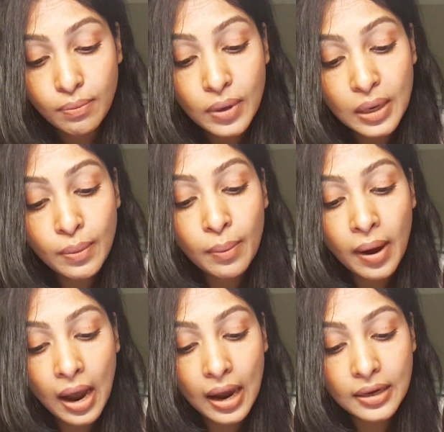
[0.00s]
Minimum
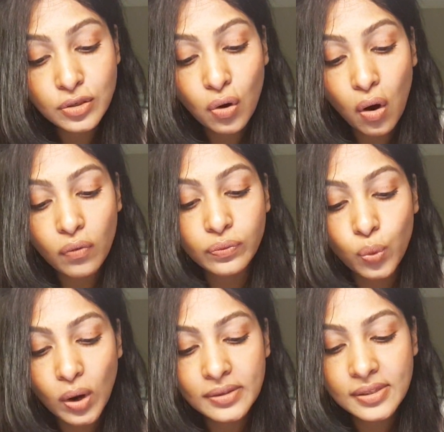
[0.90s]
height of
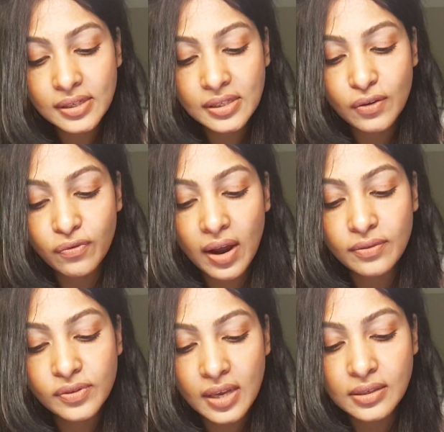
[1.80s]

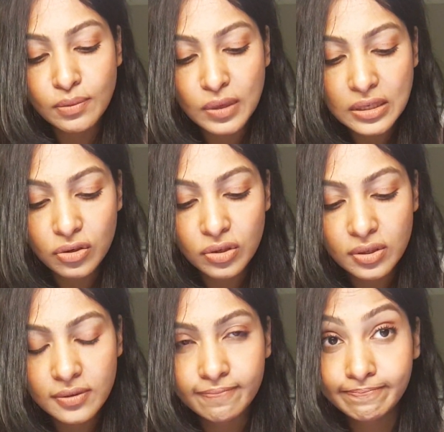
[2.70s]
165
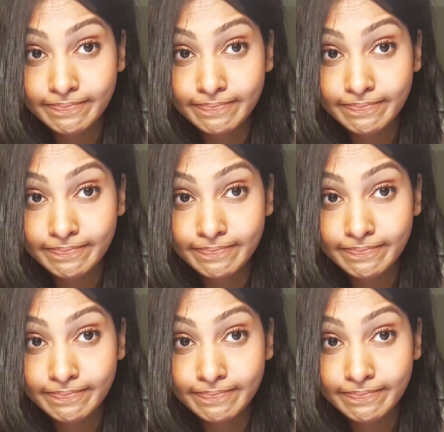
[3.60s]
centimeters.